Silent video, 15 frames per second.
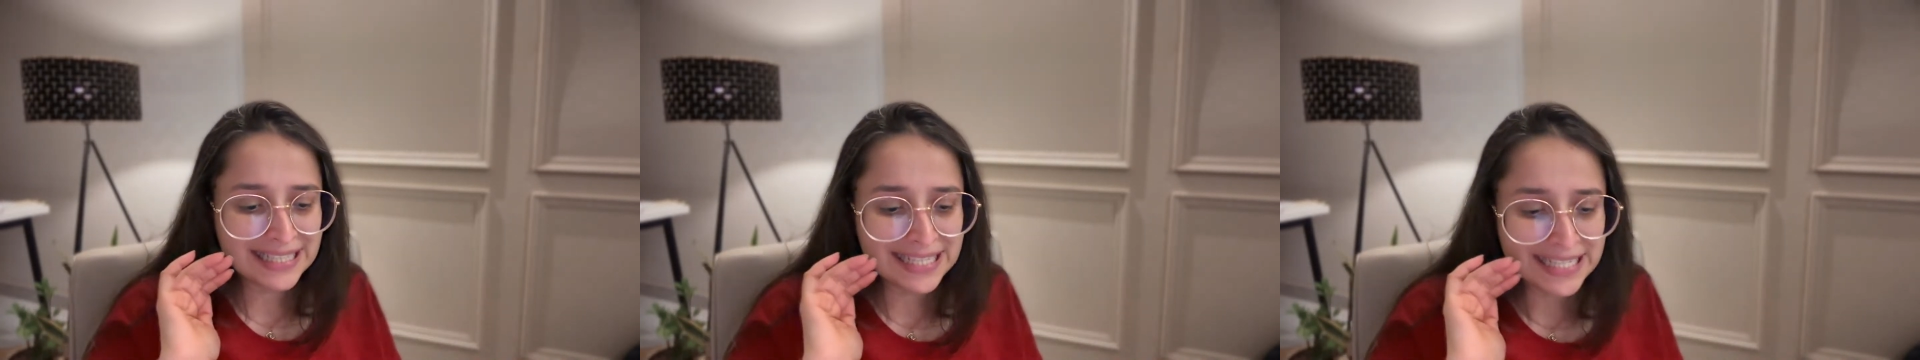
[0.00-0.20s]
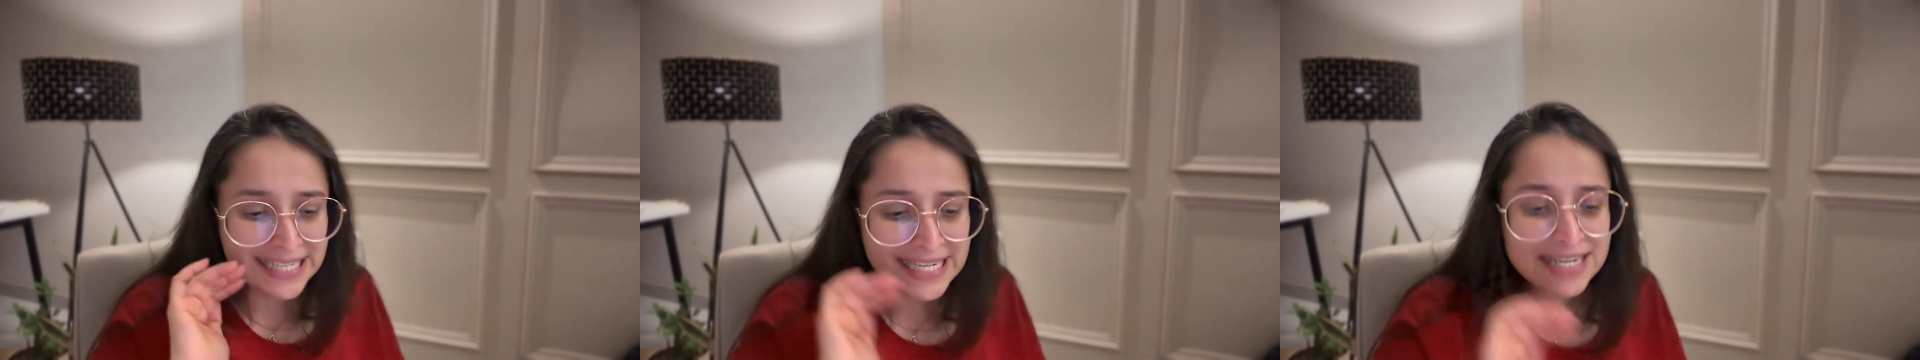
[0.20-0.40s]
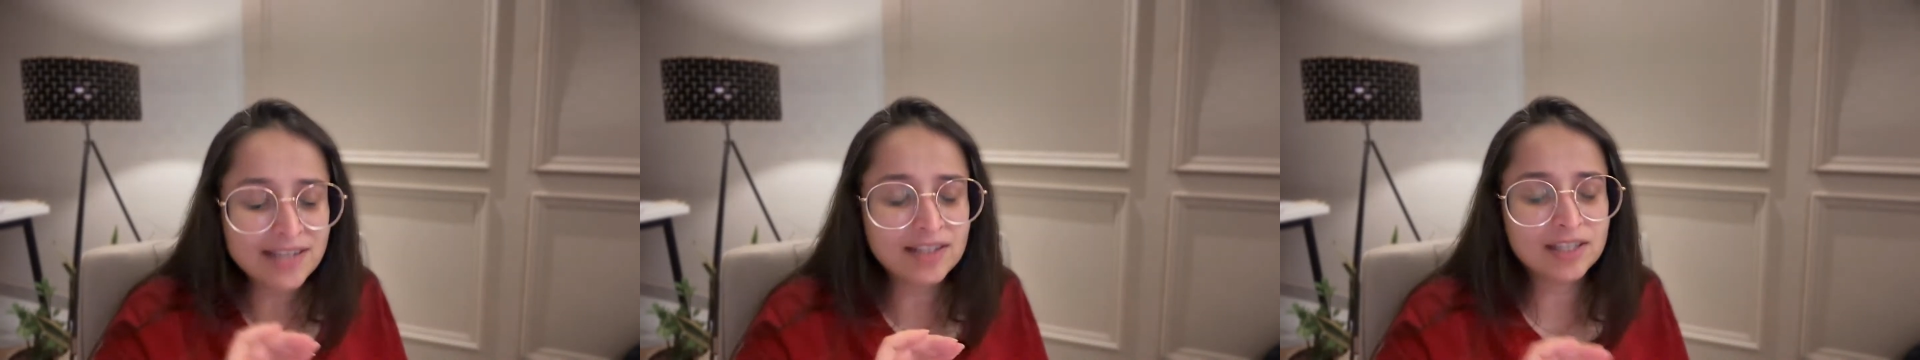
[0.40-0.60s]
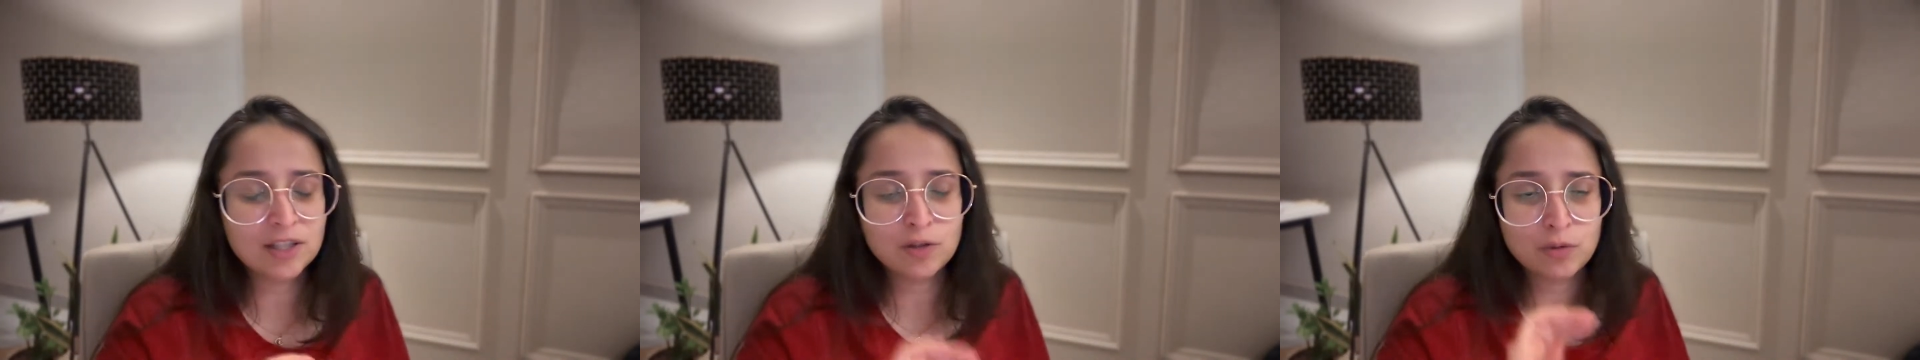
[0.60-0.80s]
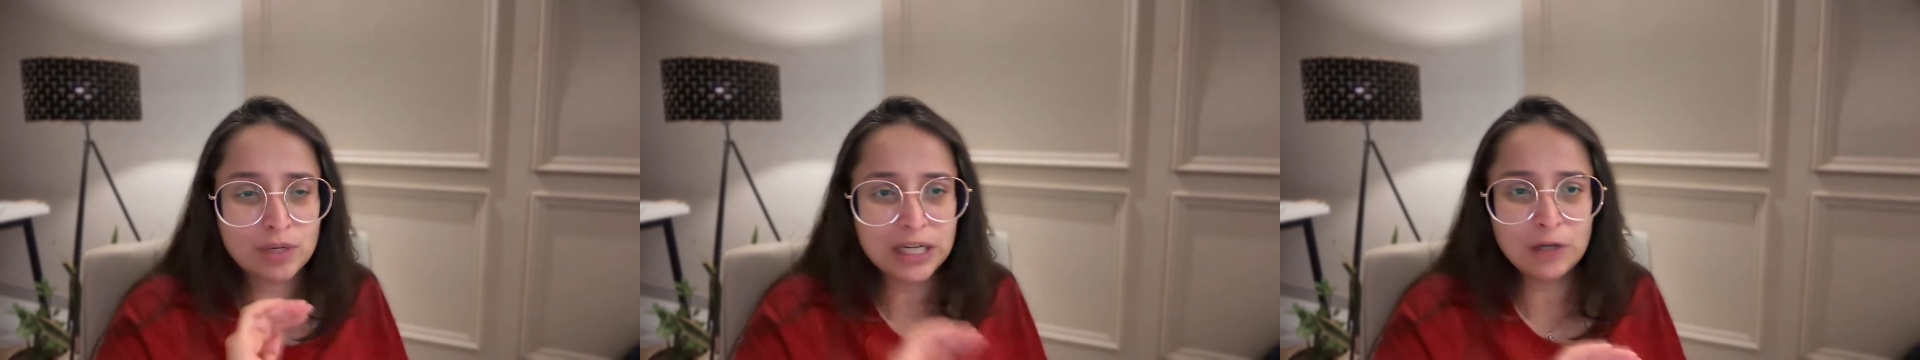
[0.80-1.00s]

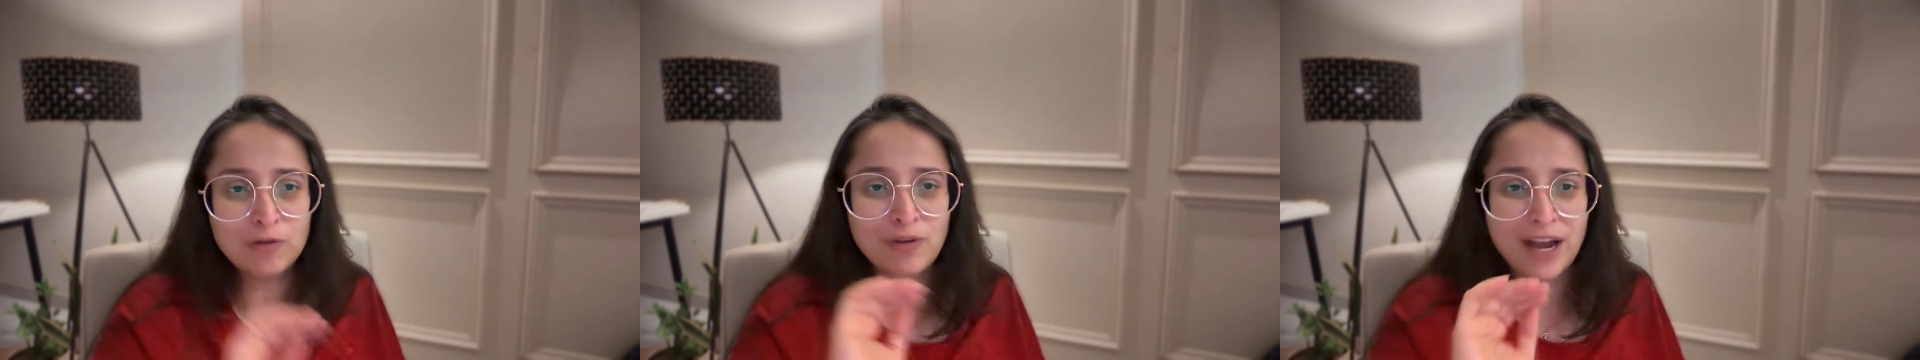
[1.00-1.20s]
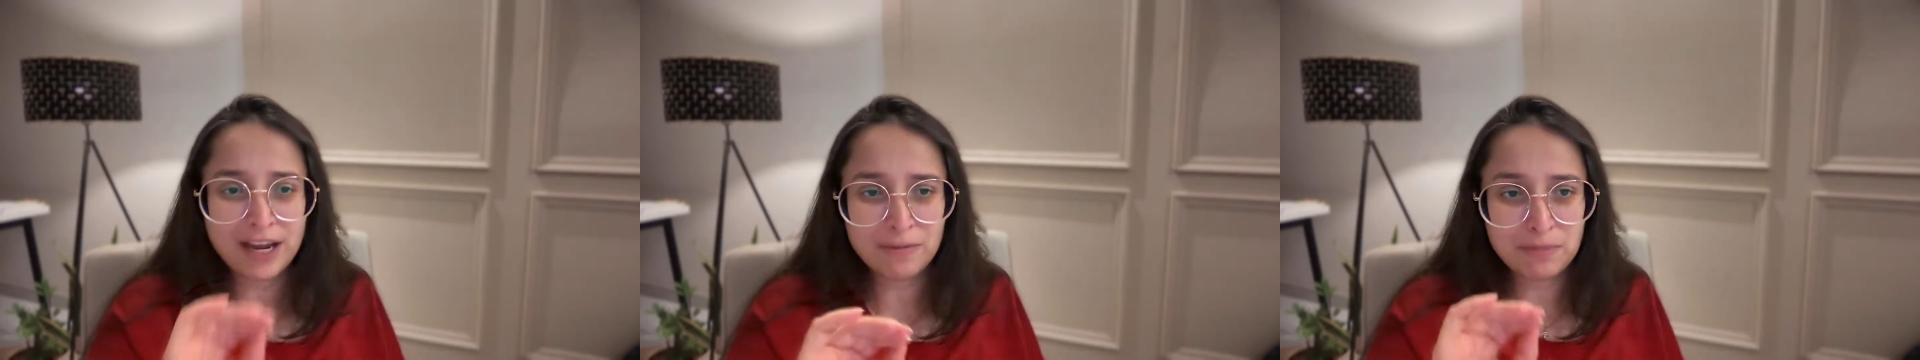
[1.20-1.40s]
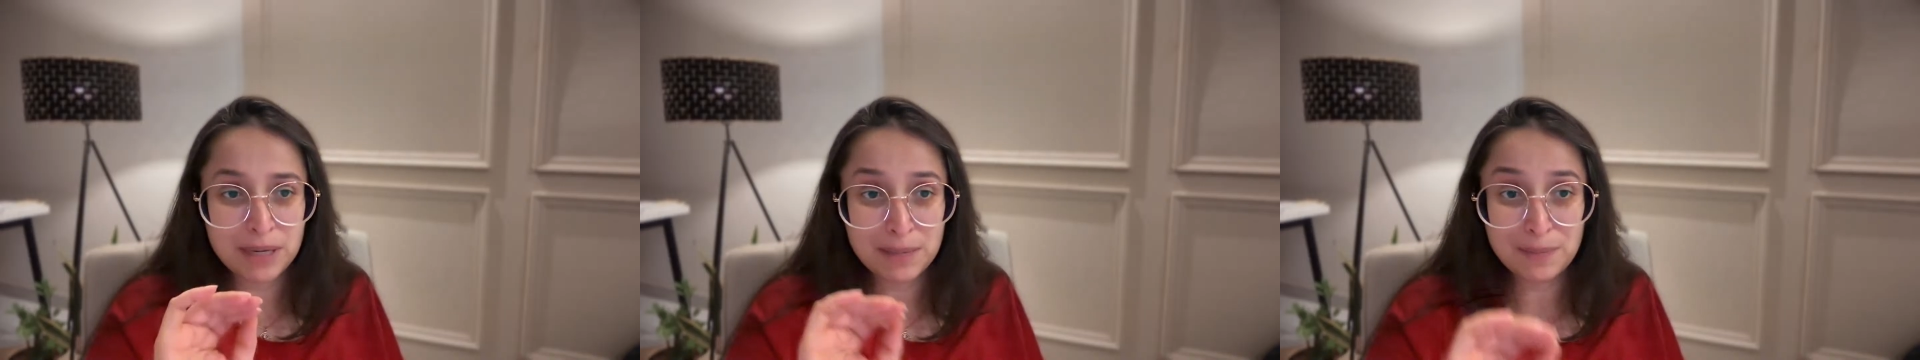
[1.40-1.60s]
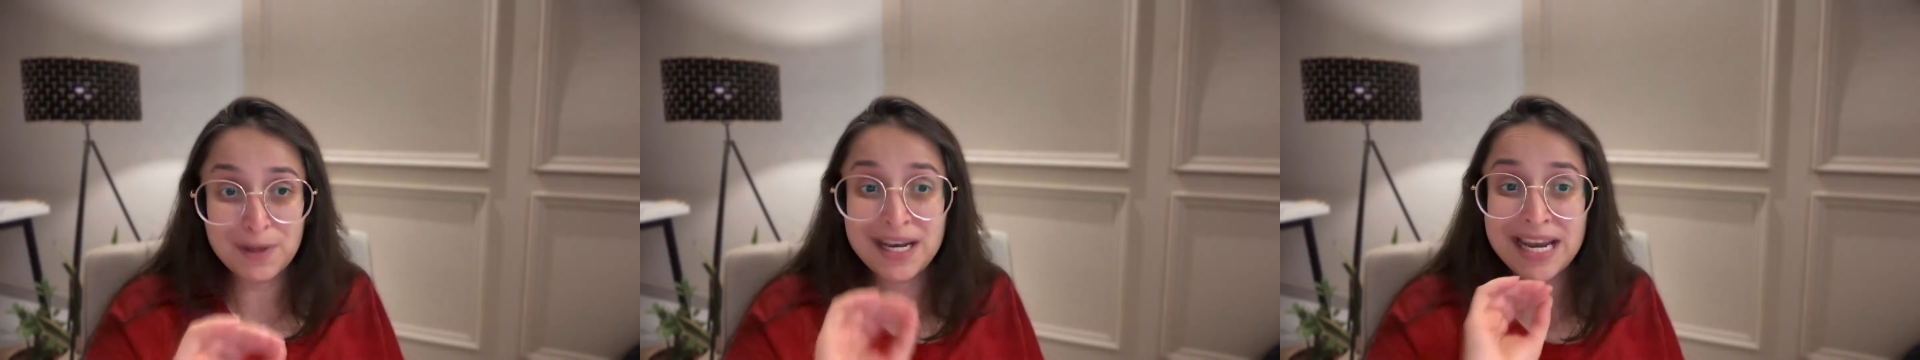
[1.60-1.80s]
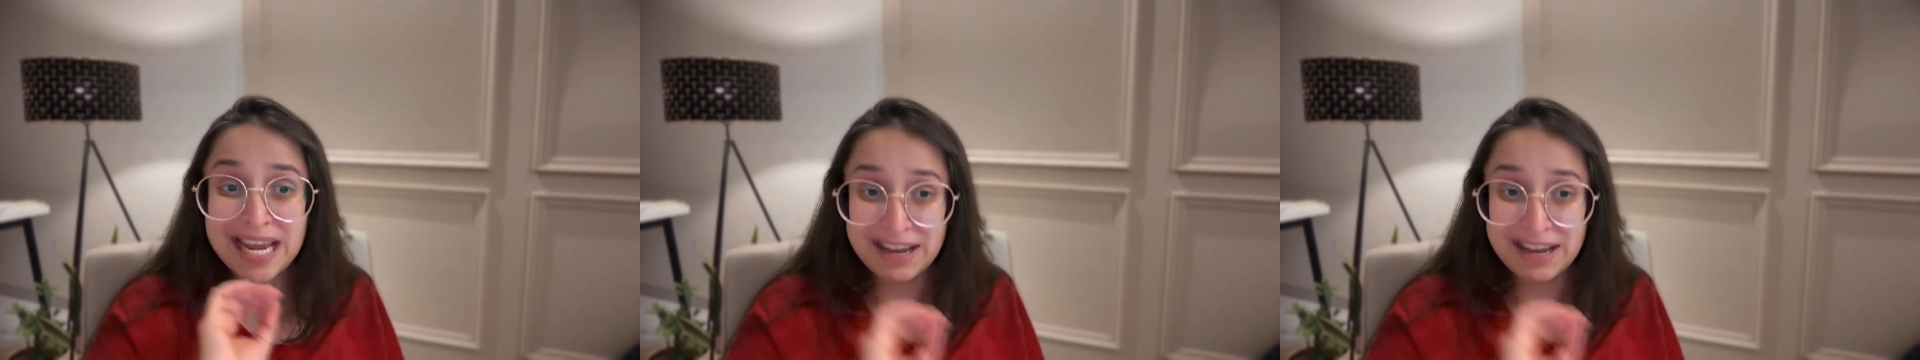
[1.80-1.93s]
least 3 to 5 people